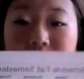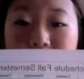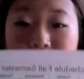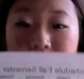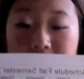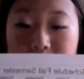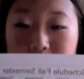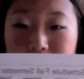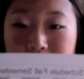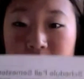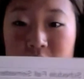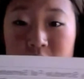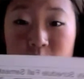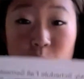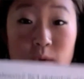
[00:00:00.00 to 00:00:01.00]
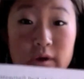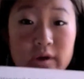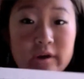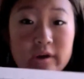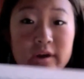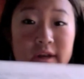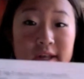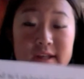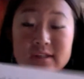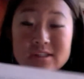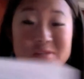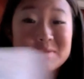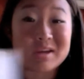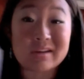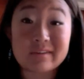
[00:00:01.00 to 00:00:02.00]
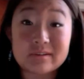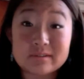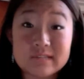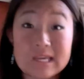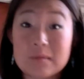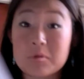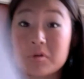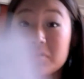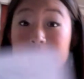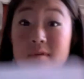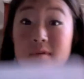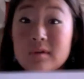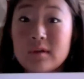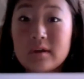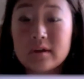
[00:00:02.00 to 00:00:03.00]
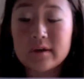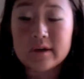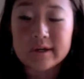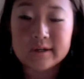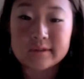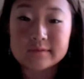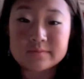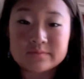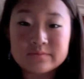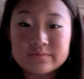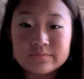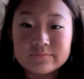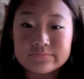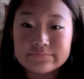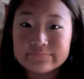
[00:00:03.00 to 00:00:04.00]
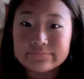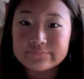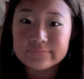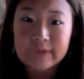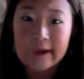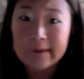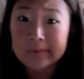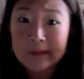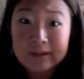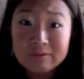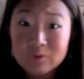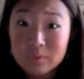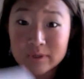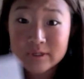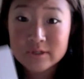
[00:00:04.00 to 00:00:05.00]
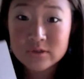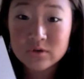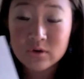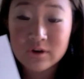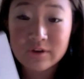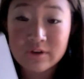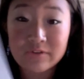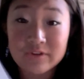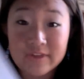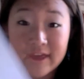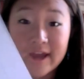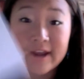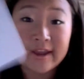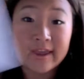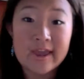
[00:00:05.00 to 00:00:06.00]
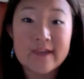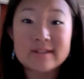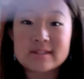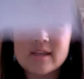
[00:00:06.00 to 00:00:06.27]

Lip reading: I went on Word and I just made a little table. Comment if you want a tutorial for that, I guess.